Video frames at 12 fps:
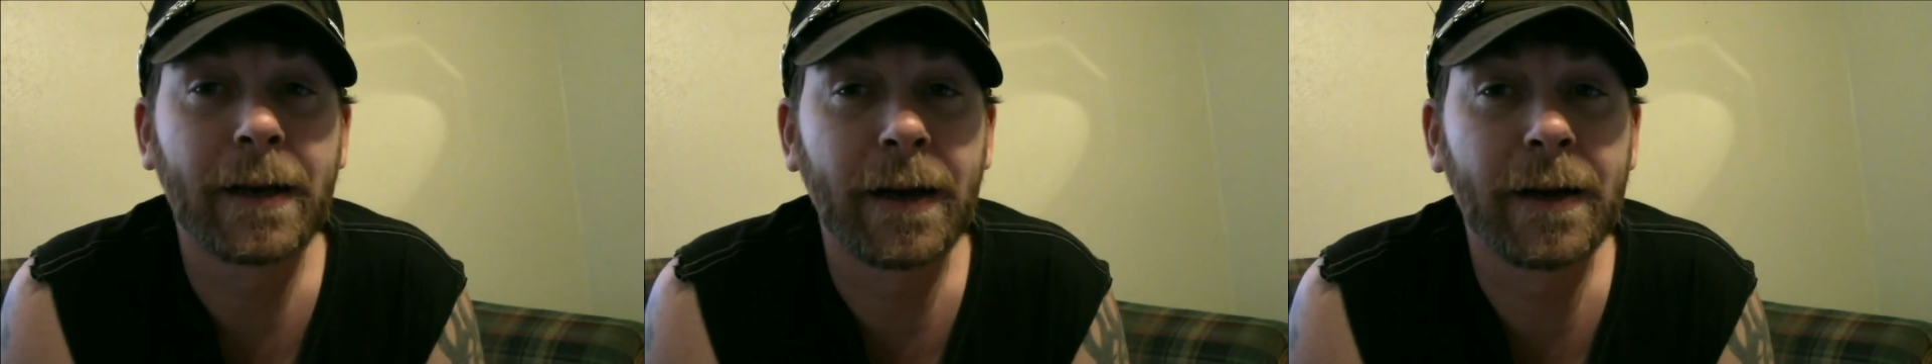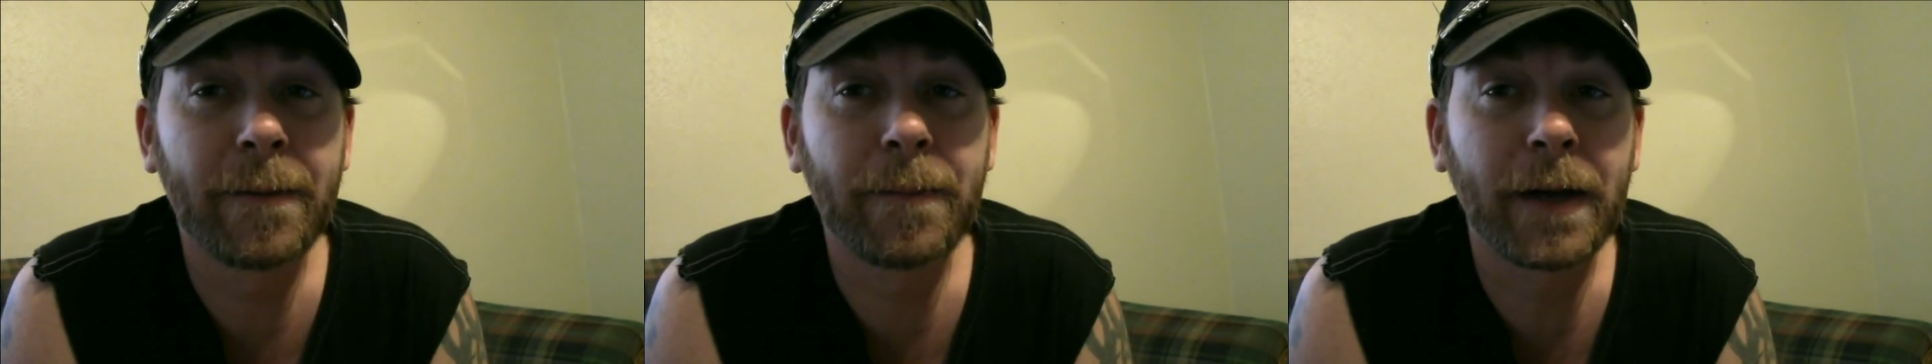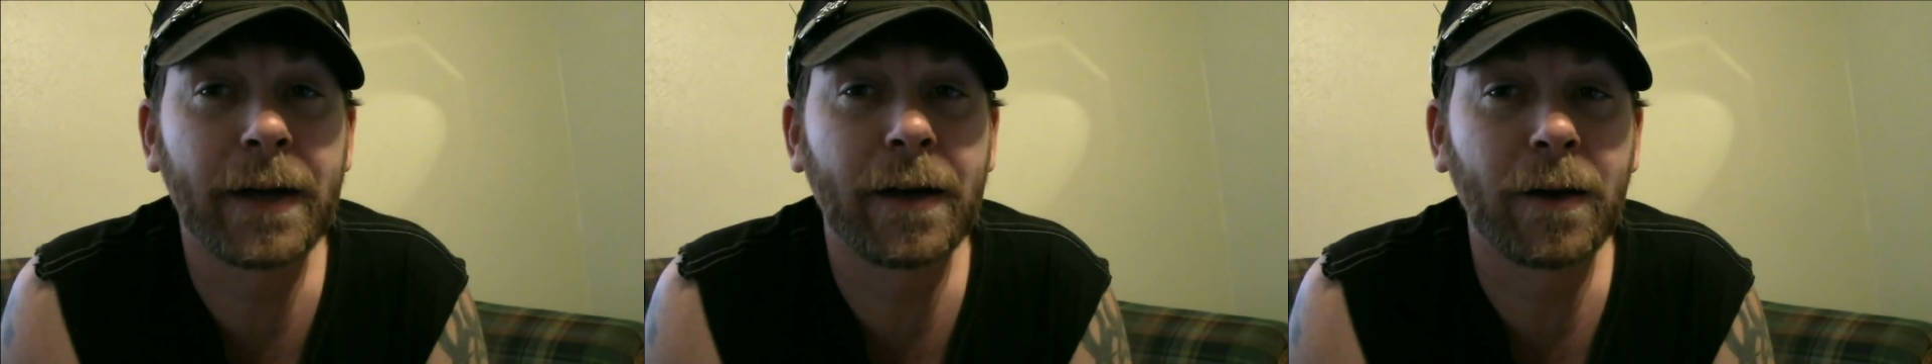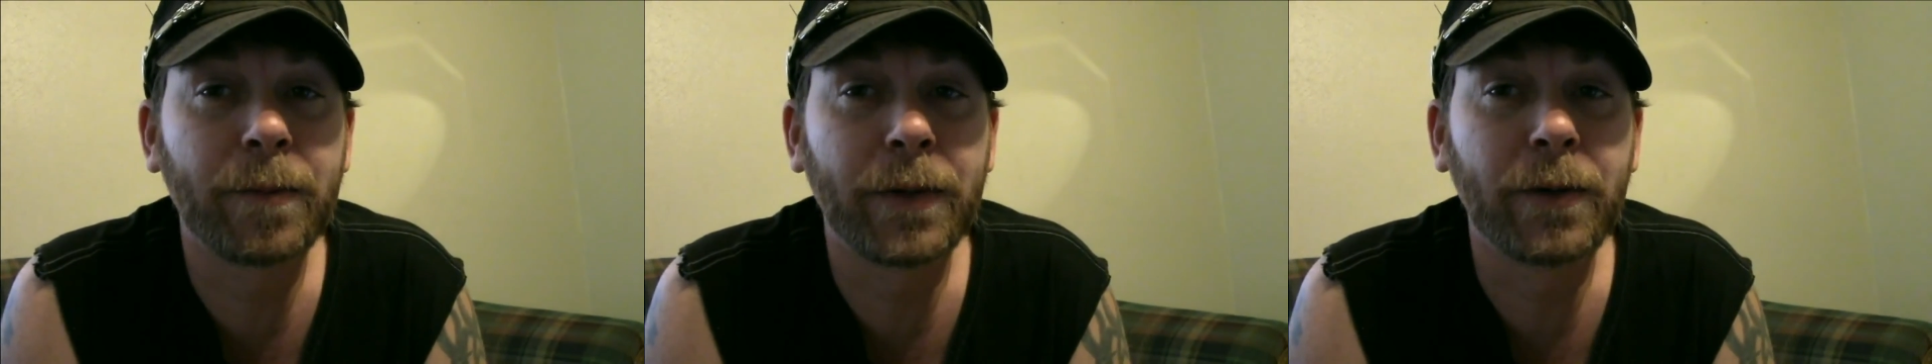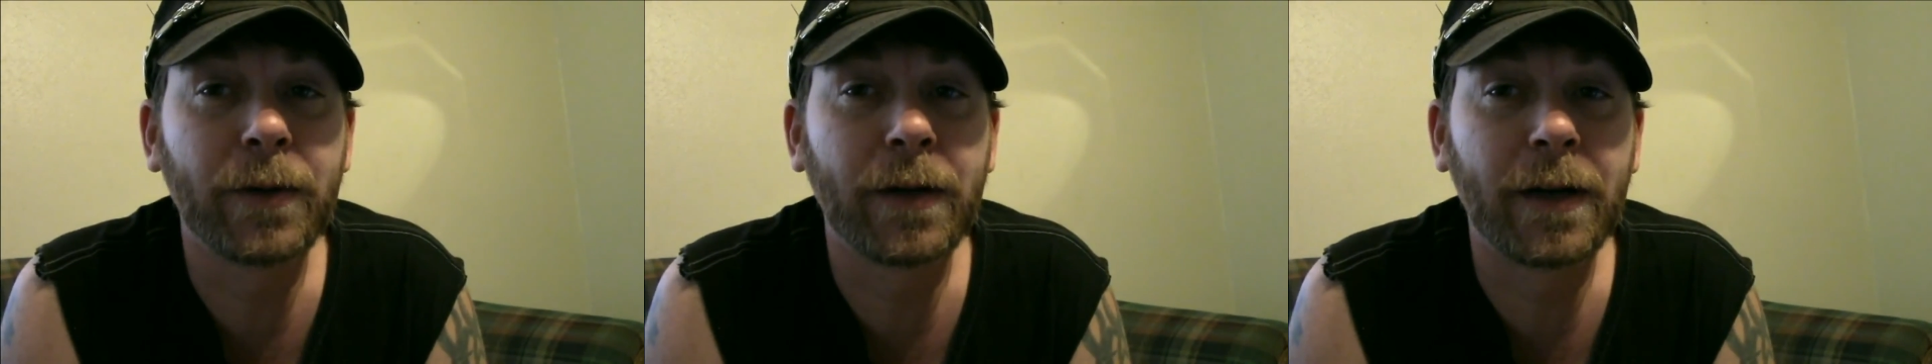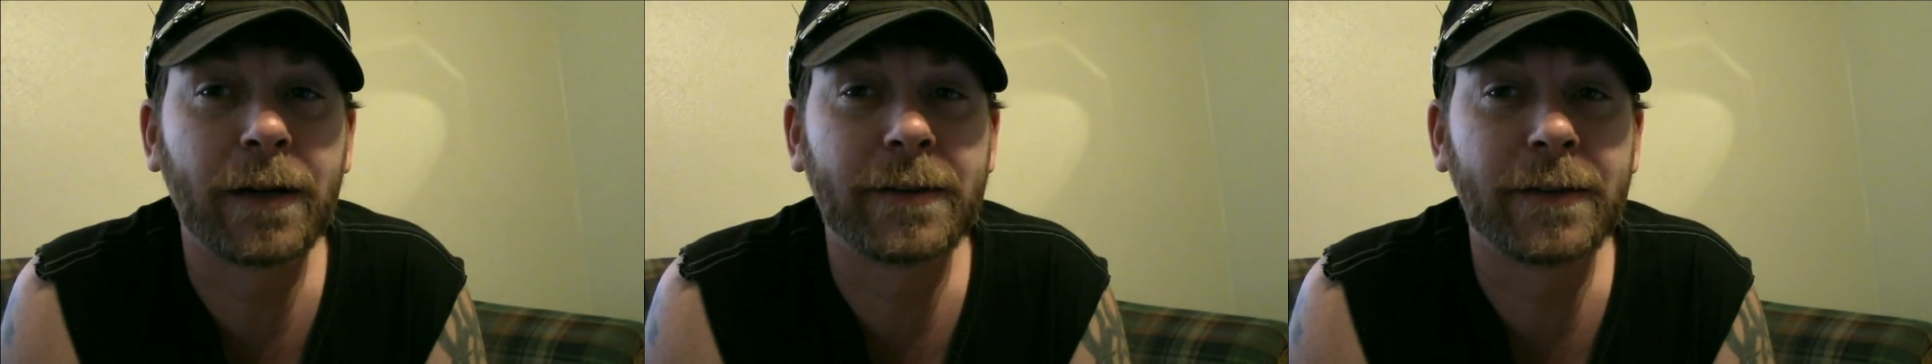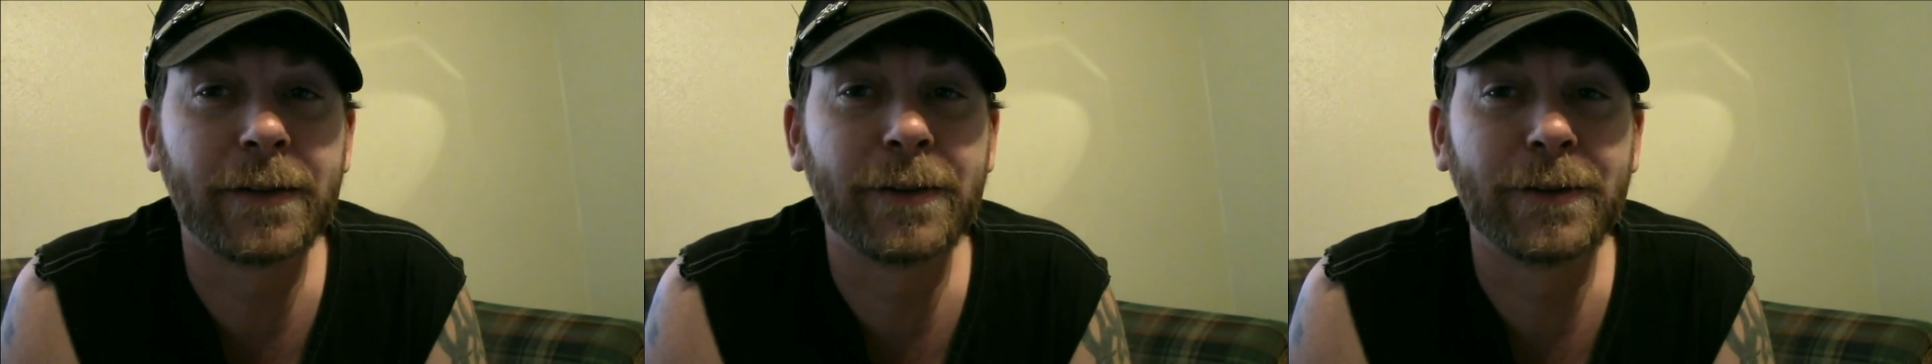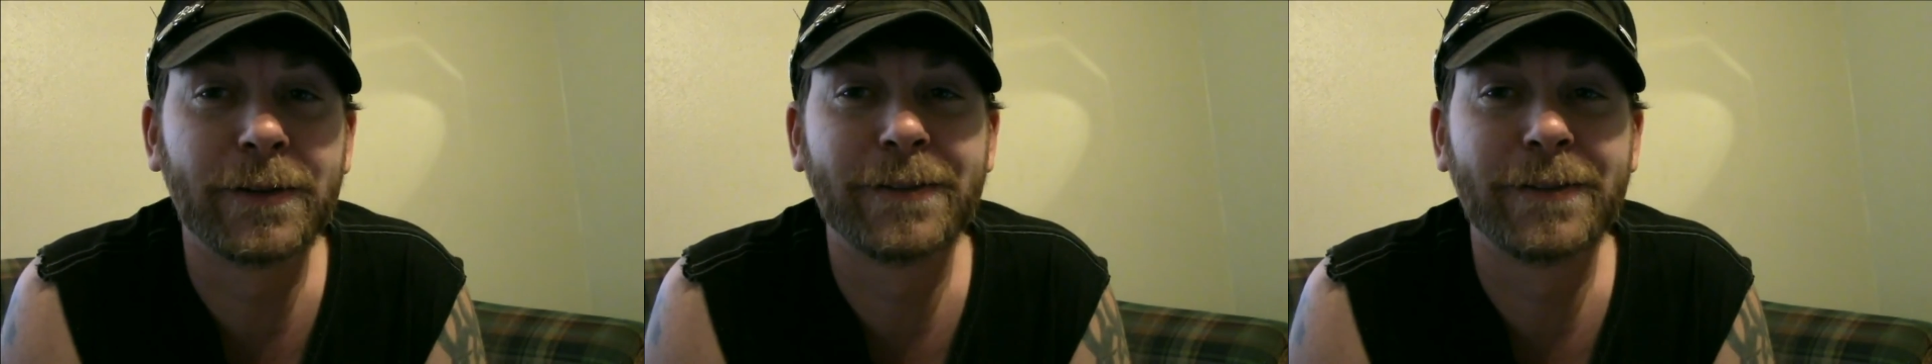And it might help you a lot too.